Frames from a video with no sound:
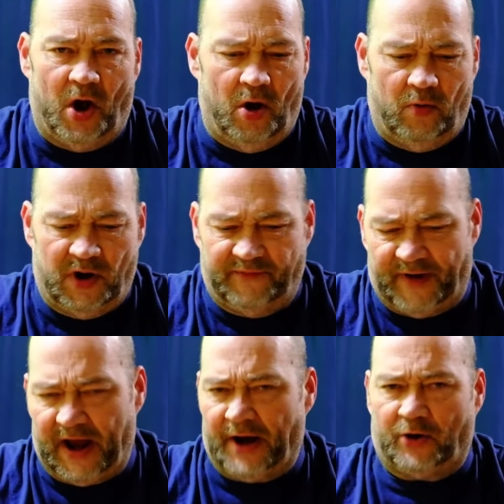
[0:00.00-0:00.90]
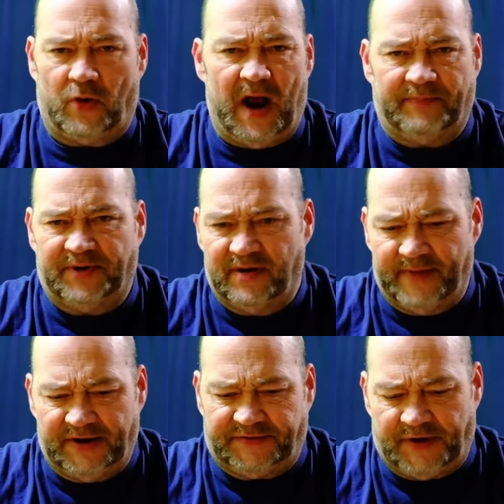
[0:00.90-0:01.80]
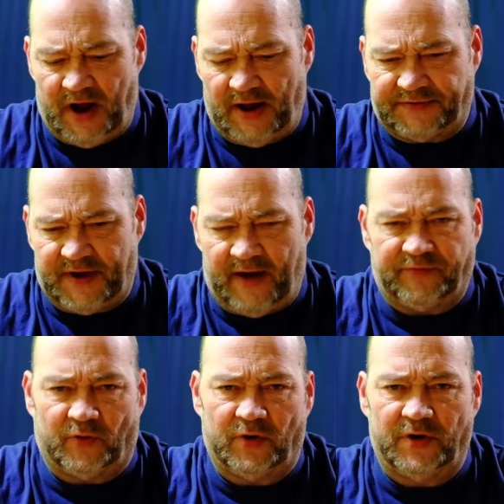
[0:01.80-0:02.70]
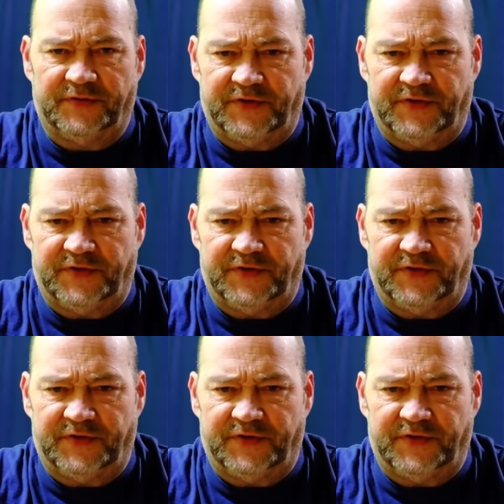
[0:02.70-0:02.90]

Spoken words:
oh, well, if I got to crop into my shots afterwards,